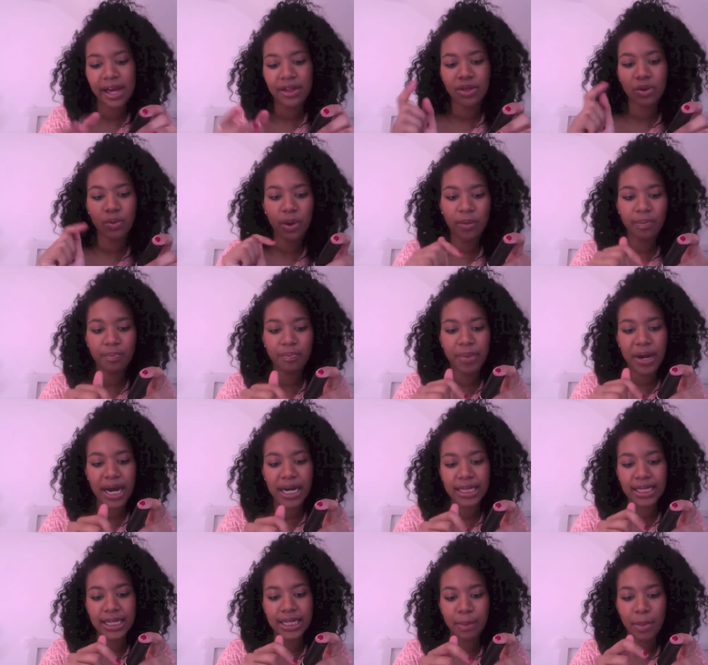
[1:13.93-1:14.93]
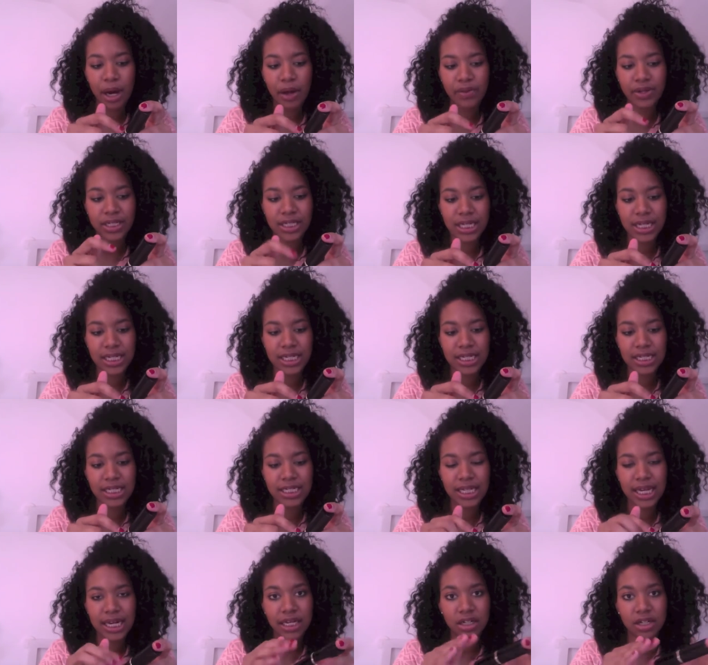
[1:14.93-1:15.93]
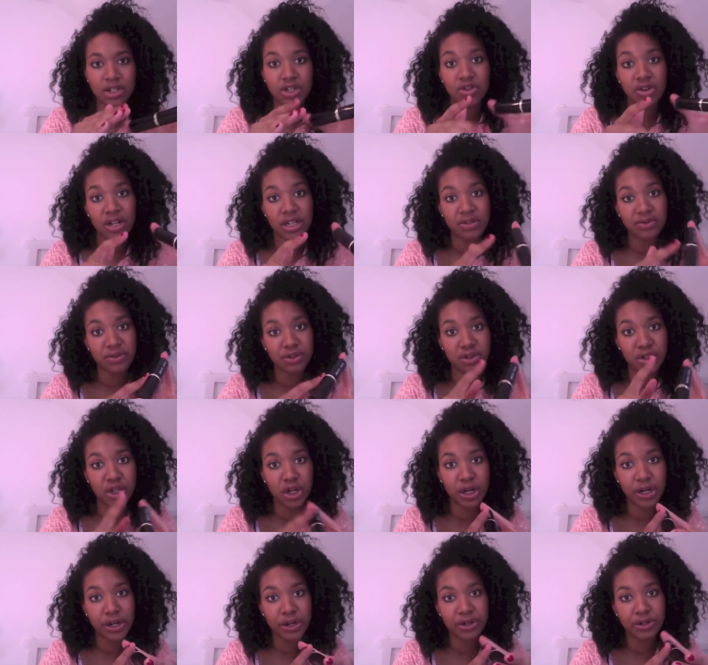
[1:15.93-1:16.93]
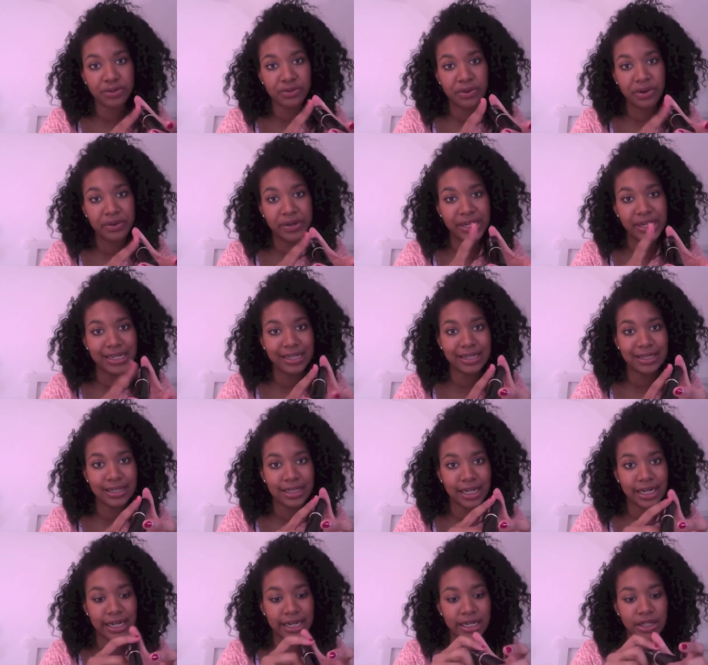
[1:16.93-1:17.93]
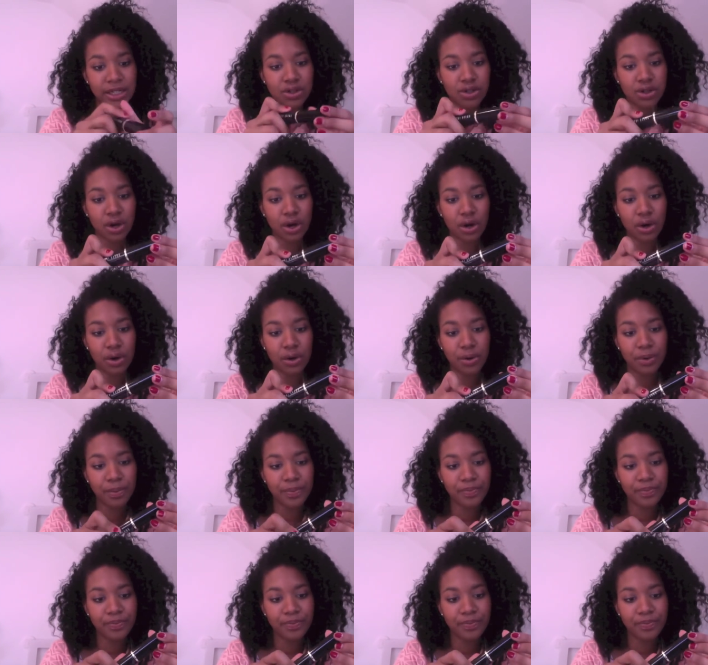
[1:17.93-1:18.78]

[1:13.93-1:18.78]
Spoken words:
The one bad thing about this is that it does transfer onto clothes very easily, so